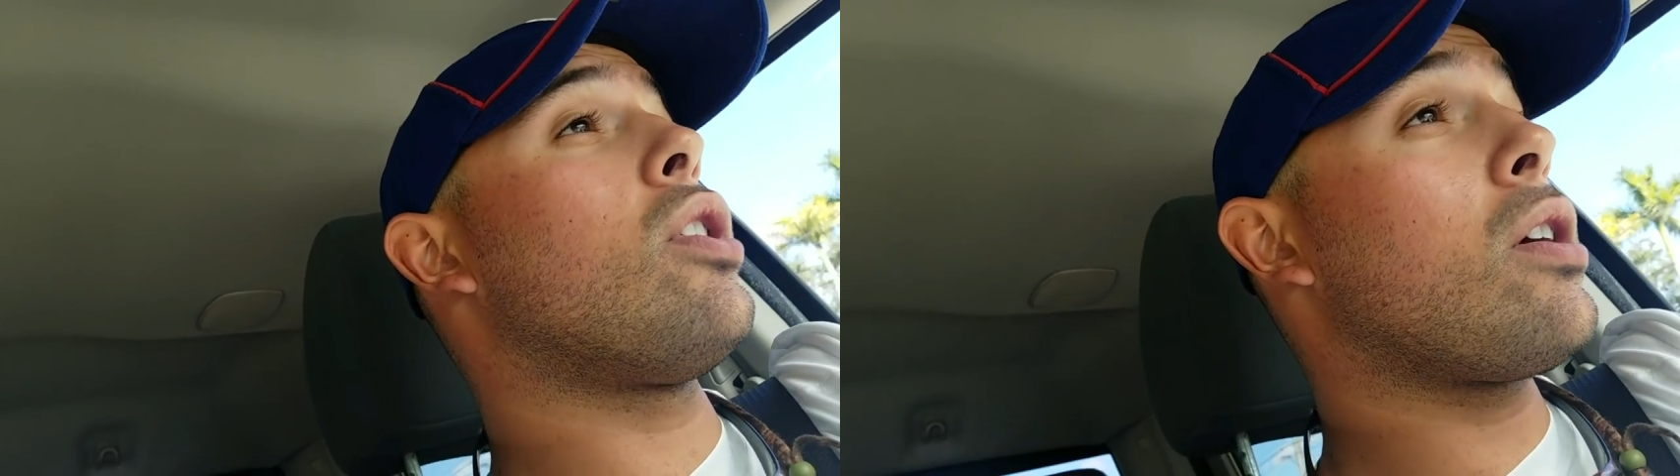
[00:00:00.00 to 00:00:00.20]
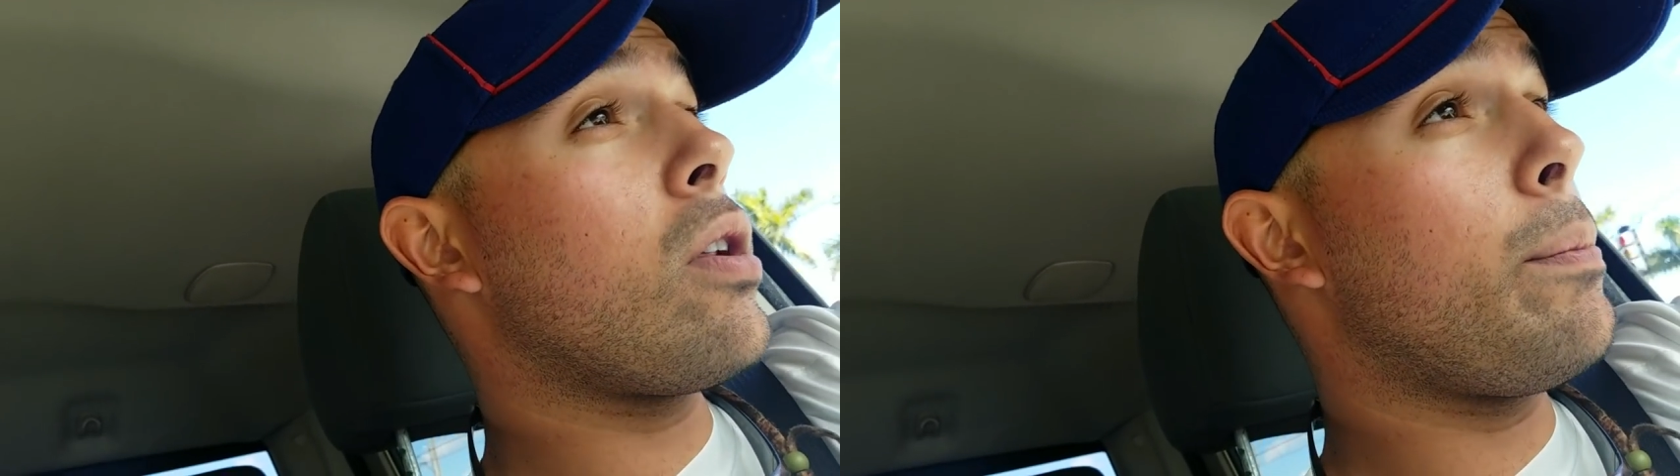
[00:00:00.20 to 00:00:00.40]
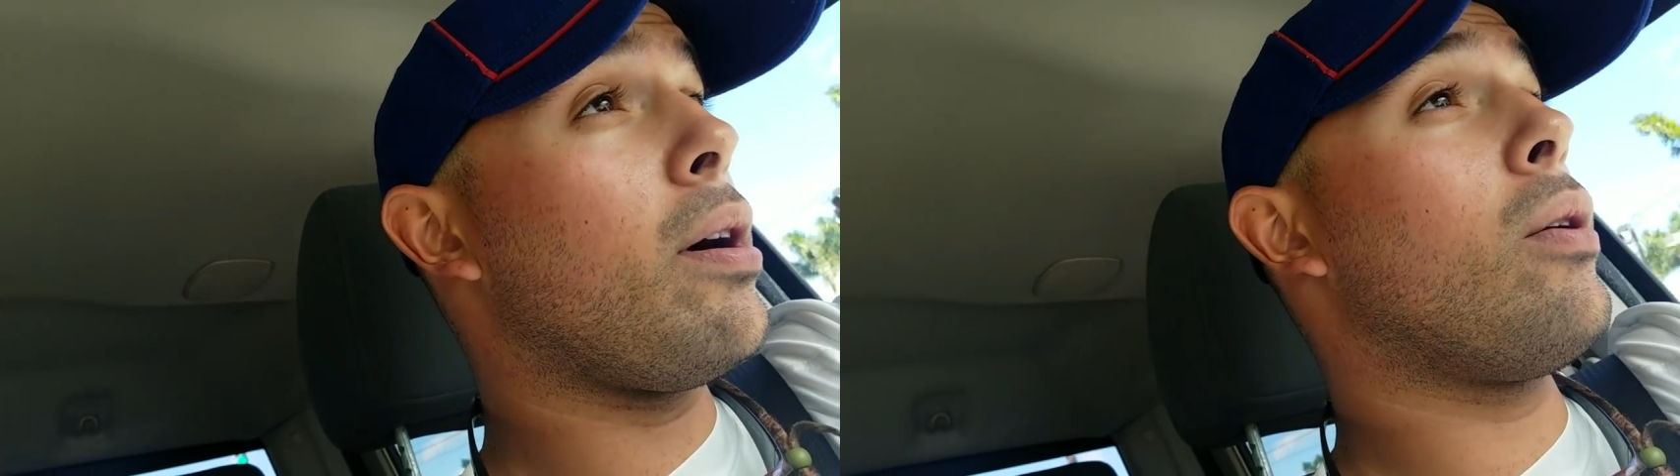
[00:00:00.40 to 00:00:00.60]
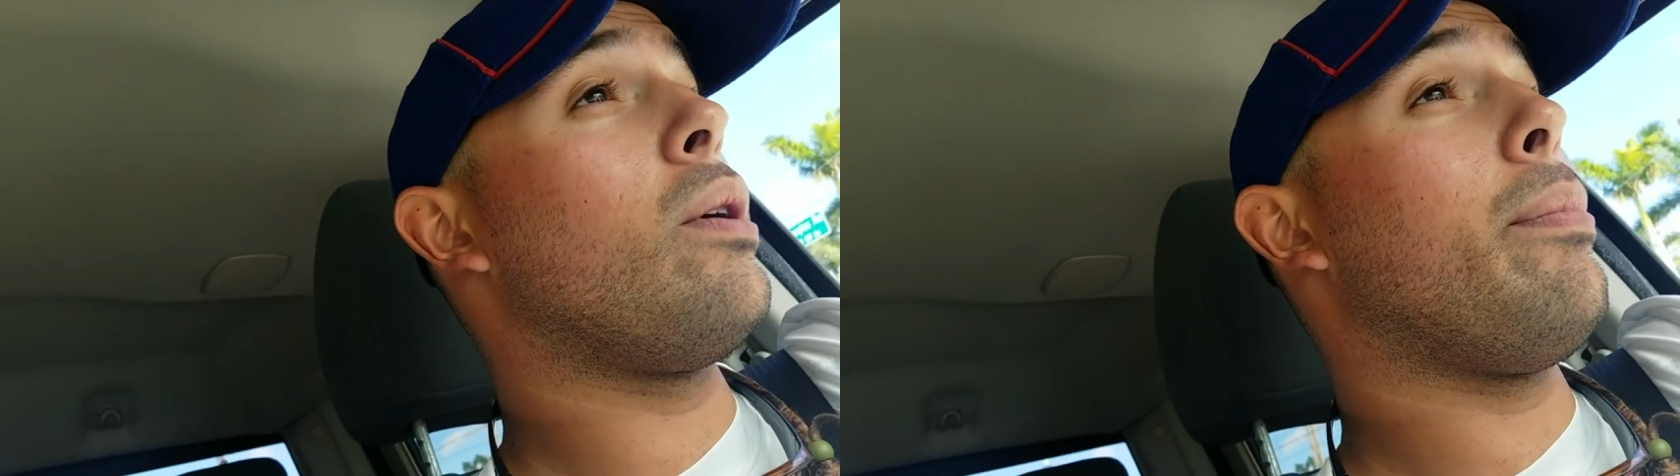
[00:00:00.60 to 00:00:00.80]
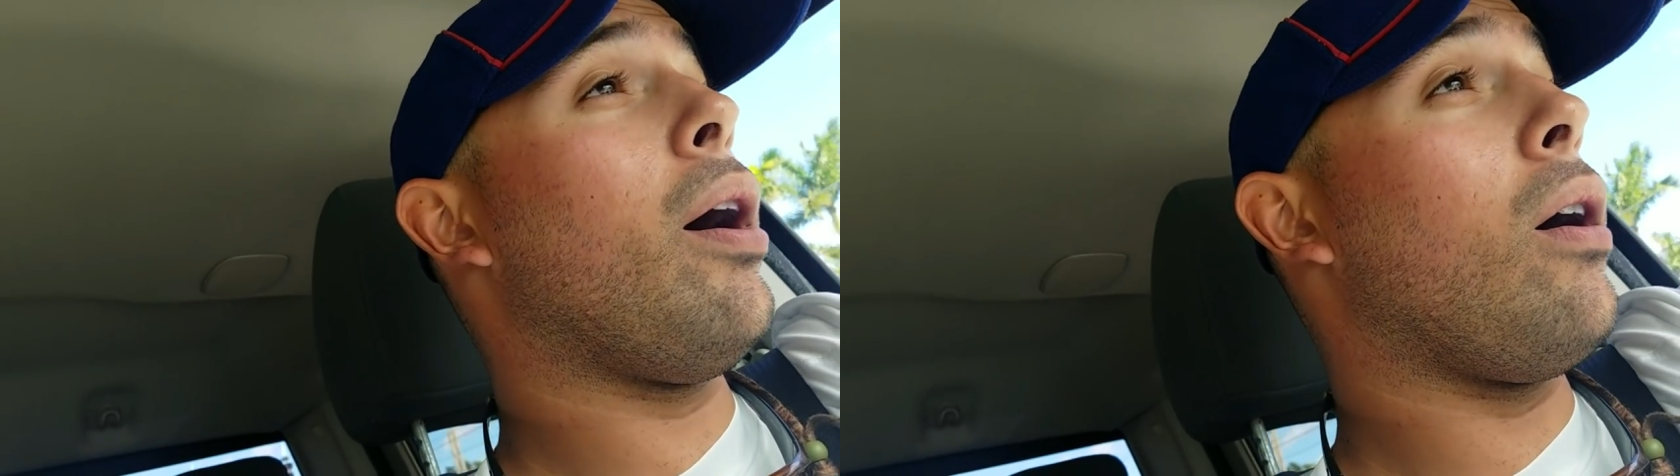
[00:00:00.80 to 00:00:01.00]
gonna go to the
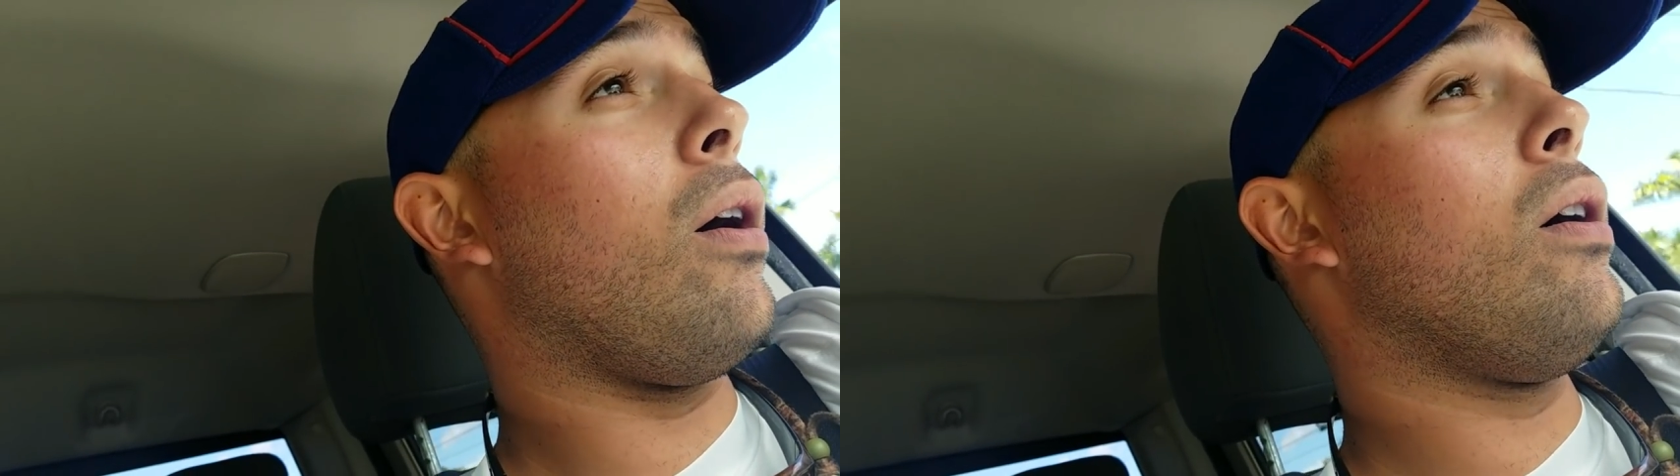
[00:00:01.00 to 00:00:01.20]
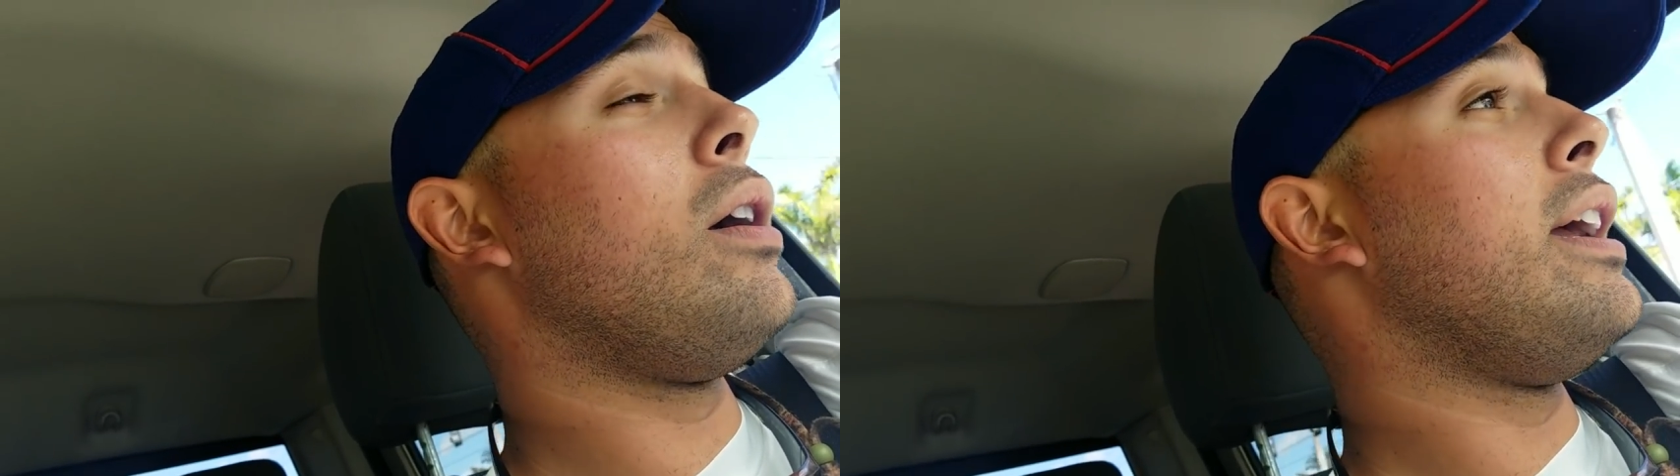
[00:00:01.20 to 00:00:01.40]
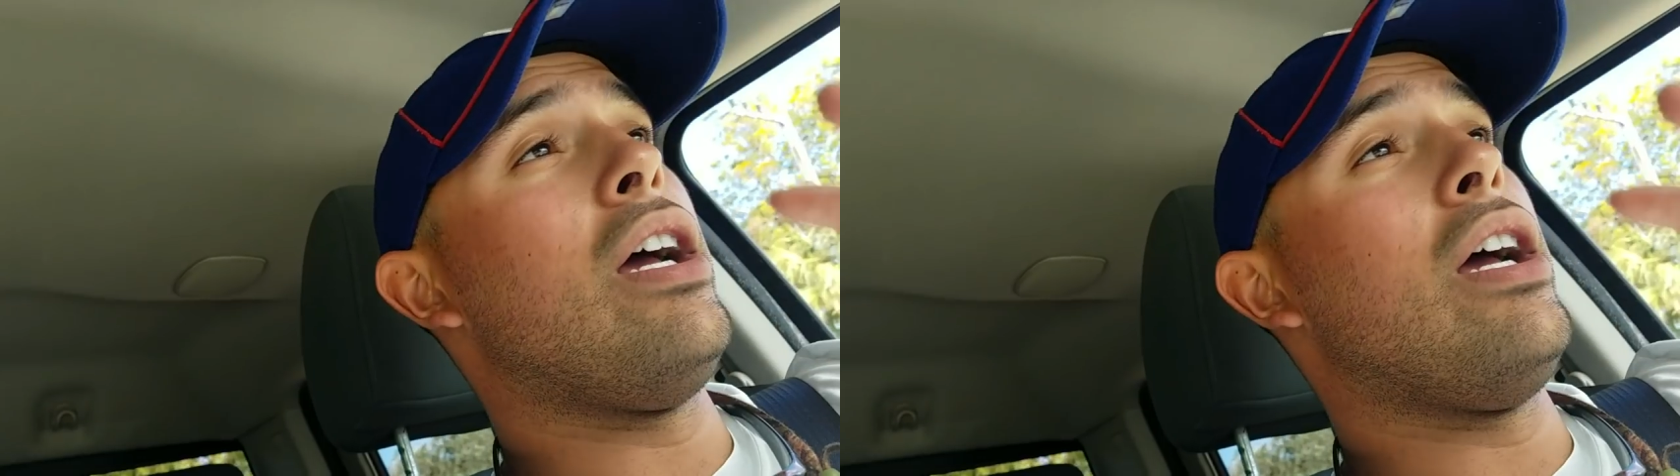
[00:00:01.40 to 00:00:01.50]
pond with Paul.